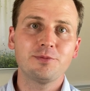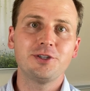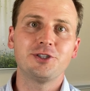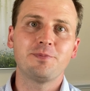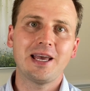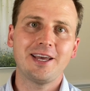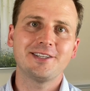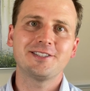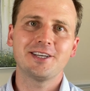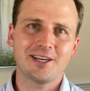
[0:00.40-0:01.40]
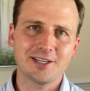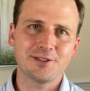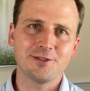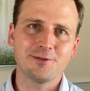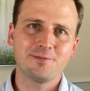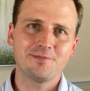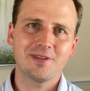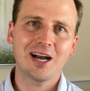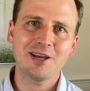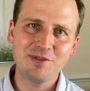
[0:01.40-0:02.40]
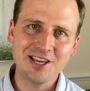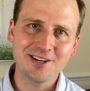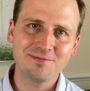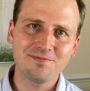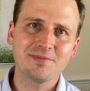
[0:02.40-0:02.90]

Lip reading: to Japan Seikatsu. I'm Ian.